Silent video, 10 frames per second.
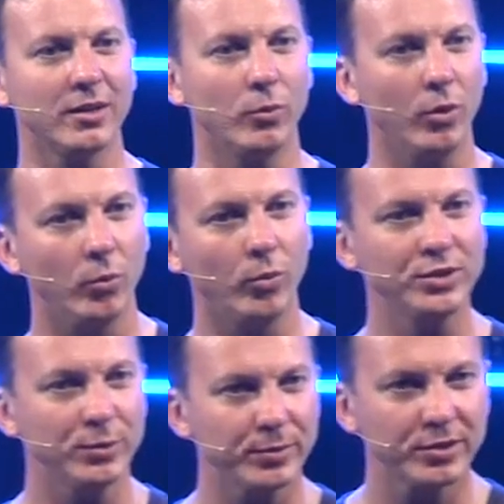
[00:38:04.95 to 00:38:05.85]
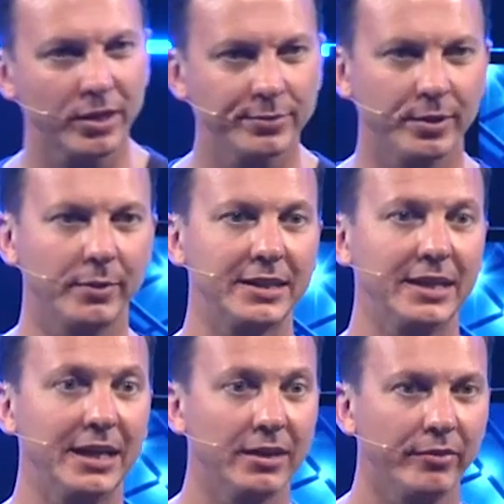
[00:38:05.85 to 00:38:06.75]
Well, what's your prescription? I'm like,
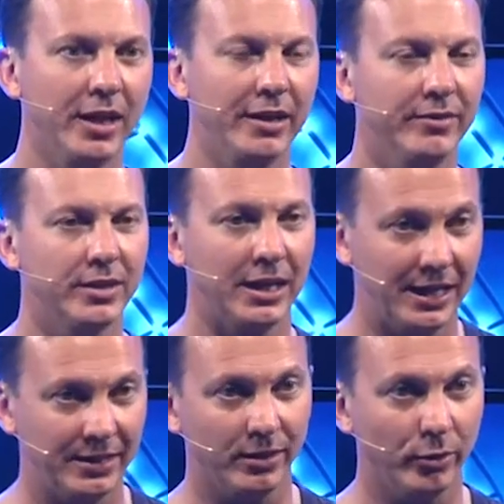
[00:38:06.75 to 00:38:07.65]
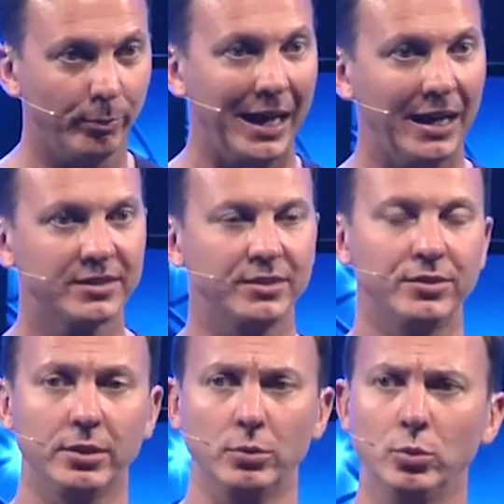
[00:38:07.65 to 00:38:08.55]
Negative 11. And I had the little box and
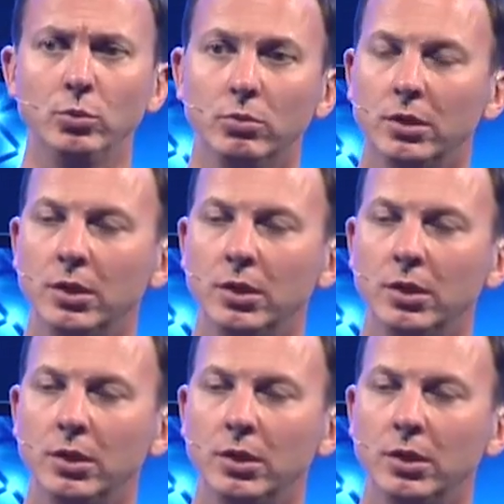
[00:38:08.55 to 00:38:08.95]
she's like, Ooh.